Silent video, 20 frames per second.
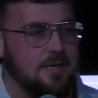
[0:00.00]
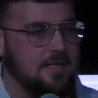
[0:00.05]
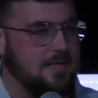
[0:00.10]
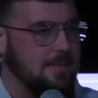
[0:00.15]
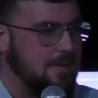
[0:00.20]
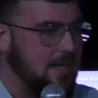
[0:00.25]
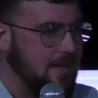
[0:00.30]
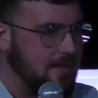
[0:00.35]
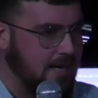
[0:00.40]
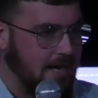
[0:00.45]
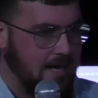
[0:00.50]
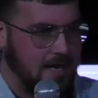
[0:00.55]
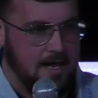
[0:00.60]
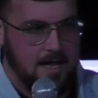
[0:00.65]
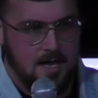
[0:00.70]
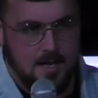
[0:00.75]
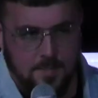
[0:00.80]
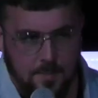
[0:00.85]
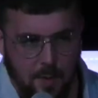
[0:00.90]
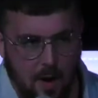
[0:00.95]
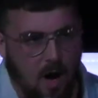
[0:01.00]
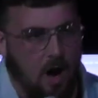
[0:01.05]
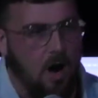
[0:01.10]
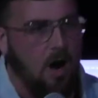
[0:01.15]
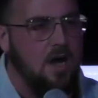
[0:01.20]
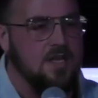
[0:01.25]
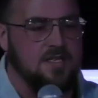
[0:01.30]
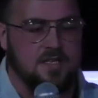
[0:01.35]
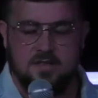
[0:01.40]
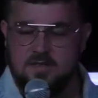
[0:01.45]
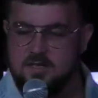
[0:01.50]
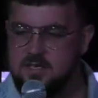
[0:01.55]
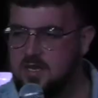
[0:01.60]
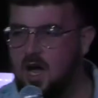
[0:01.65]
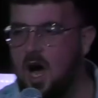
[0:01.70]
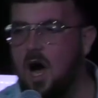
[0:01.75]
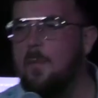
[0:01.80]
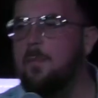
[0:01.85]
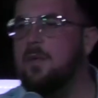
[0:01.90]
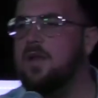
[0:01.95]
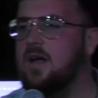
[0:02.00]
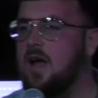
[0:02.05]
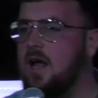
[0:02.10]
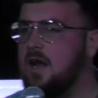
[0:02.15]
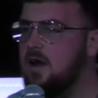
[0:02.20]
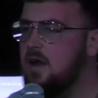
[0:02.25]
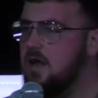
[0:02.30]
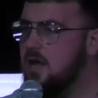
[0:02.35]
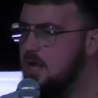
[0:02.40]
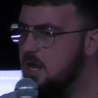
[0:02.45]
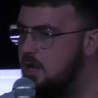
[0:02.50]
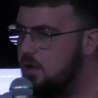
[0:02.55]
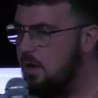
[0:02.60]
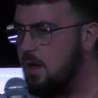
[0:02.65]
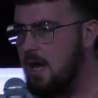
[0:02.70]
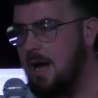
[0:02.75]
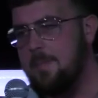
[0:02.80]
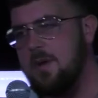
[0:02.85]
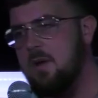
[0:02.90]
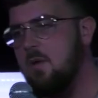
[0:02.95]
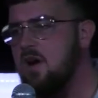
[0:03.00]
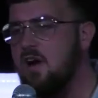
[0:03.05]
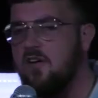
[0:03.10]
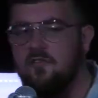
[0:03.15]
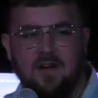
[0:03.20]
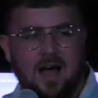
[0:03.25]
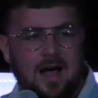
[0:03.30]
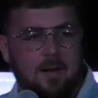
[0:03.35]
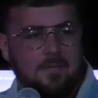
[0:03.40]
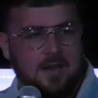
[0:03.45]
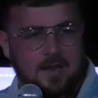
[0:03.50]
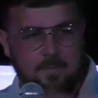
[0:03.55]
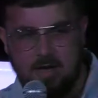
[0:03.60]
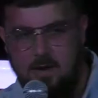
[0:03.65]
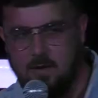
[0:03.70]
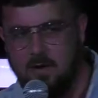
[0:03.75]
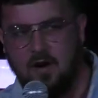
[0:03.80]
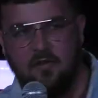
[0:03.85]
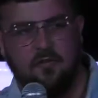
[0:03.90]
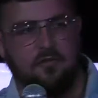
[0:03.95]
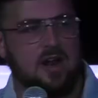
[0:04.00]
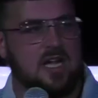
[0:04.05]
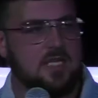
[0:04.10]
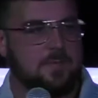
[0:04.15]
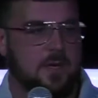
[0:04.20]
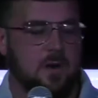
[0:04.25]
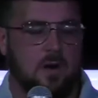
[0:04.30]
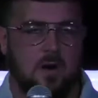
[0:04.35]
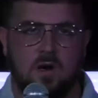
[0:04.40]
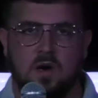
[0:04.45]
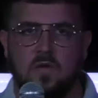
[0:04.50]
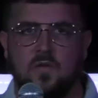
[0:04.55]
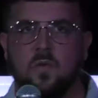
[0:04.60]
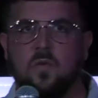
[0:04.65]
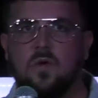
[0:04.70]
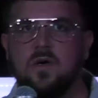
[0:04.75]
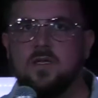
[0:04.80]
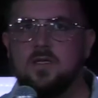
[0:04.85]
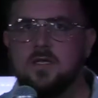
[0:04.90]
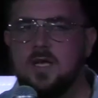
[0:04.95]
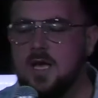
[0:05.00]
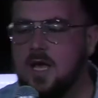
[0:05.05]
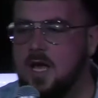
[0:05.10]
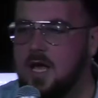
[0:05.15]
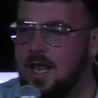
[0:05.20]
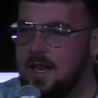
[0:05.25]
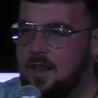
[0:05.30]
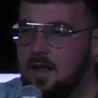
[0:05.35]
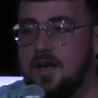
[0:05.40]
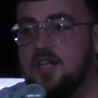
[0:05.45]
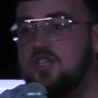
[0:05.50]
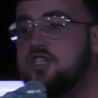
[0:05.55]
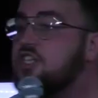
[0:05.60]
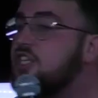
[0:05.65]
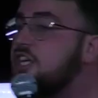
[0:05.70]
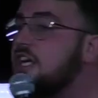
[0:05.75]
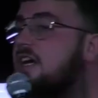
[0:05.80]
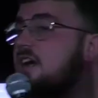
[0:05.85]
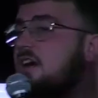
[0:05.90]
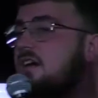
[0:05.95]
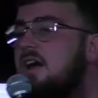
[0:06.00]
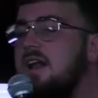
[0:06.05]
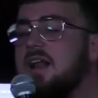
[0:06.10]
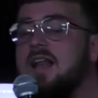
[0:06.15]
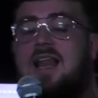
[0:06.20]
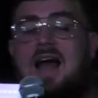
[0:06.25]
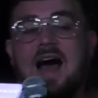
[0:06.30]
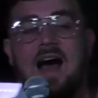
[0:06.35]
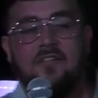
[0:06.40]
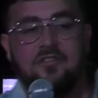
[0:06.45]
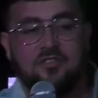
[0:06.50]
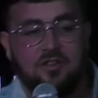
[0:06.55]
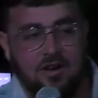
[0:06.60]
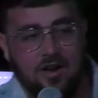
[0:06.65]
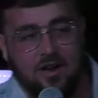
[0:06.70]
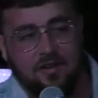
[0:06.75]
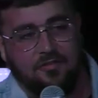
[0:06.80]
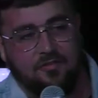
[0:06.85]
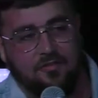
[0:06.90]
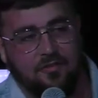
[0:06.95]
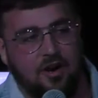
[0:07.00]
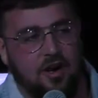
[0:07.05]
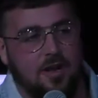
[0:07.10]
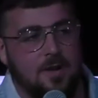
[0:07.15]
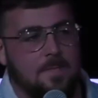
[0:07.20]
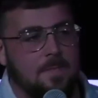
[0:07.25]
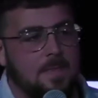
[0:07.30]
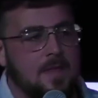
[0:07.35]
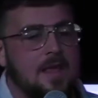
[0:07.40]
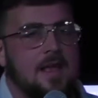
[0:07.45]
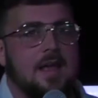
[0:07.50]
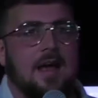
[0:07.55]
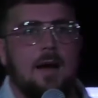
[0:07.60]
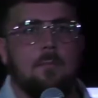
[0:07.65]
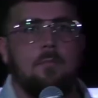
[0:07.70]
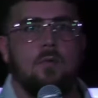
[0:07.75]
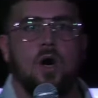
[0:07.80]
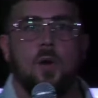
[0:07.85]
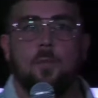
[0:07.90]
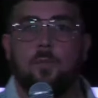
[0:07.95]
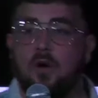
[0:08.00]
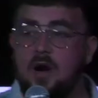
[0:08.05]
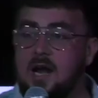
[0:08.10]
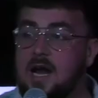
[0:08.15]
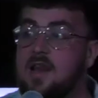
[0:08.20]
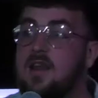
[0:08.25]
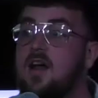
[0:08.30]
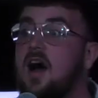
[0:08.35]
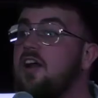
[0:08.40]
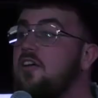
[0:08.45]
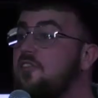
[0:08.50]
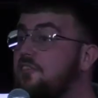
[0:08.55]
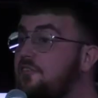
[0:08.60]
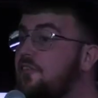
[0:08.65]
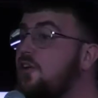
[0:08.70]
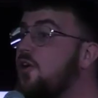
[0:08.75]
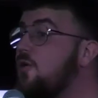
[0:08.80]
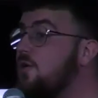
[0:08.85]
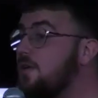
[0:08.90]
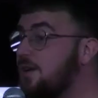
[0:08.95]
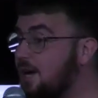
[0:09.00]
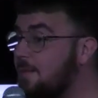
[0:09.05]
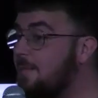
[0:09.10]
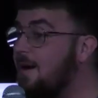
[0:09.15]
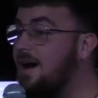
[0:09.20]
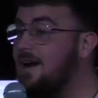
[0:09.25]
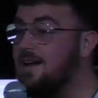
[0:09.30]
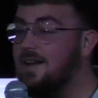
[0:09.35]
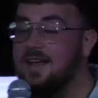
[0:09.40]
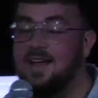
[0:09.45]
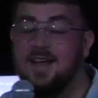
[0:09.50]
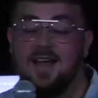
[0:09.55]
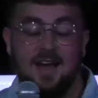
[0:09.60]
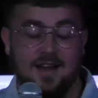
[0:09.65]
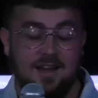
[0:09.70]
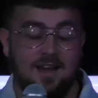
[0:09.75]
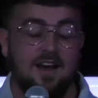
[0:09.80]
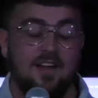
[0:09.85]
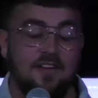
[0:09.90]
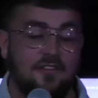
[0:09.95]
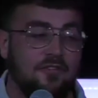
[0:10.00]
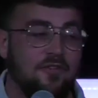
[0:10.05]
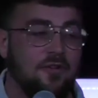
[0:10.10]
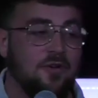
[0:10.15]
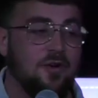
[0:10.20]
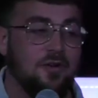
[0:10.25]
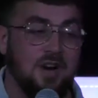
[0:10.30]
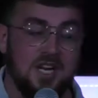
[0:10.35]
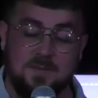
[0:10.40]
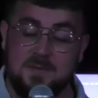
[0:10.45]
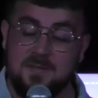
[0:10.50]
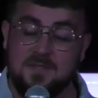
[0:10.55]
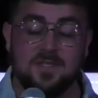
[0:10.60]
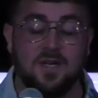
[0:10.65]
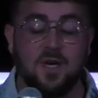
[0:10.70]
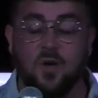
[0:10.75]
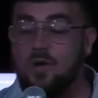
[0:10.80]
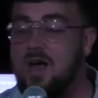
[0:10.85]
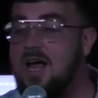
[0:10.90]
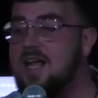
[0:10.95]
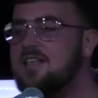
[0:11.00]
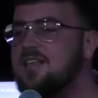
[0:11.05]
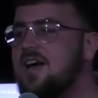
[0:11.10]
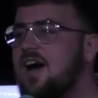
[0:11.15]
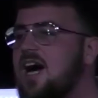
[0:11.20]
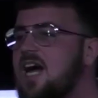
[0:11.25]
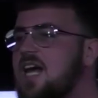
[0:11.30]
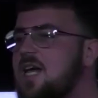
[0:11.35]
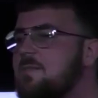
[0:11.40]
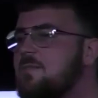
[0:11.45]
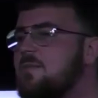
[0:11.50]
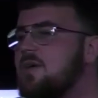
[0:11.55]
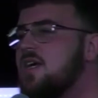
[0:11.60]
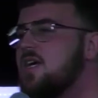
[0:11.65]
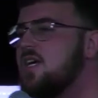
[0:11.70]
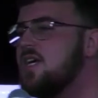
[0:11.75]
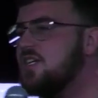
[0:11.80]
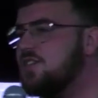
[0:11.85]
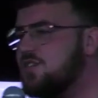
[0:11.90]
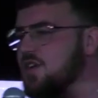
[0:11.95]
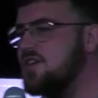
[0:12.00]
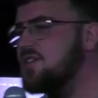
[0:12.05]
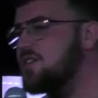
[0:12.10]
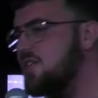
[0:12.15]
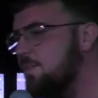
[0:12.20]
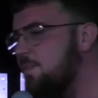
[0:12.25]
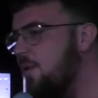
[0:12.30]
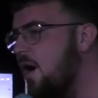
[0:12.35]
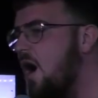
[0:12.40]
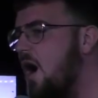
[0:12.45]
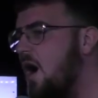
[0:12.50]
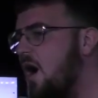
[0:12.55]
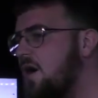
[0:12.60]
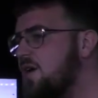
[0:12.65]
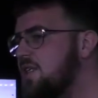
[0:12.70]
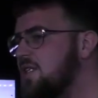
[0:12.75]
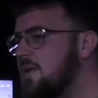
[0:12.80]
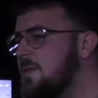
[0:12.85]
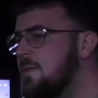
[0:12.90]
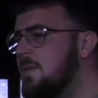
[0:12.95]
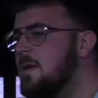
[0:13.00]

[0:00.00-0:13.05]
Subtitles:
We get to be able to kind of pause and stop and kind of be with our family and be with our friends, be with our loved ones. A lot of cheer, a lot of laughter, a lot of fun. And more importantly, a lot of food. Come on, a lot of food. Christmas is a great time just to pause.